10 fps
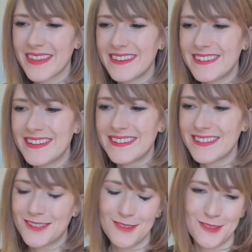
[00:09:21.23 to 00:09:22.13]
since
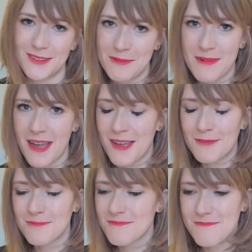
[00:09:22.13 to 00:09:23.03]
it was only
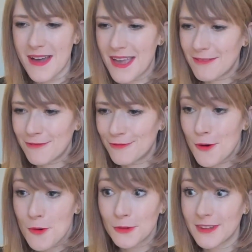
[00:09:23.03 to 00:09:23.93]
my my
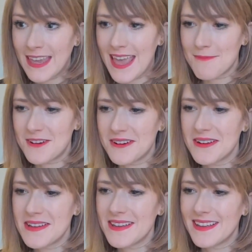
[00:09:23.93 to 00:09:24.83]
phone's camera
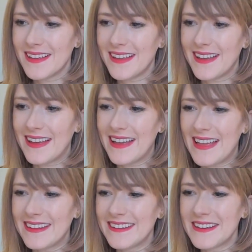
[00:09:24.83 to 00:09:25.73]

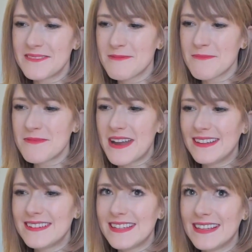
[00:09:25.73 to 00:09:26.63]
and I remember
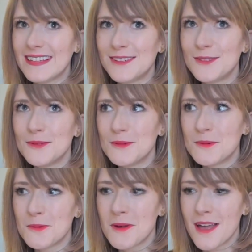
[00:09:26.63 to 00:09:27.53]
editing it
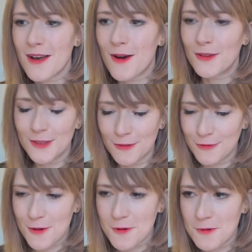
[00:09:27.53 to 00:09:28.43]
too on the
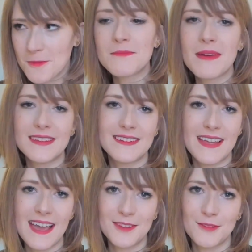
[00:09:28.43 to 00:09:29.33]
phone meant that I
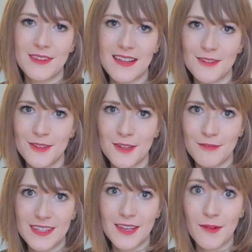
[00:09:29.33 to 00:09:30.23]
had to download a
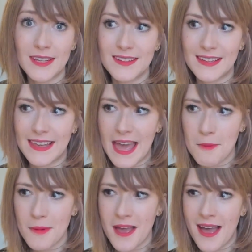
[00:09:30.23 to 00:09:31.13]
video editing
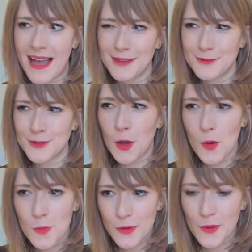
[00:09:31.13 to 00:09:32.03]
app. I used
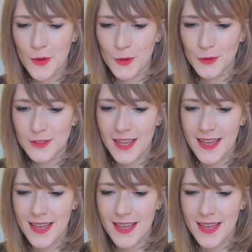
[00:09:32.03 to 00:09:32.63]
GoPro's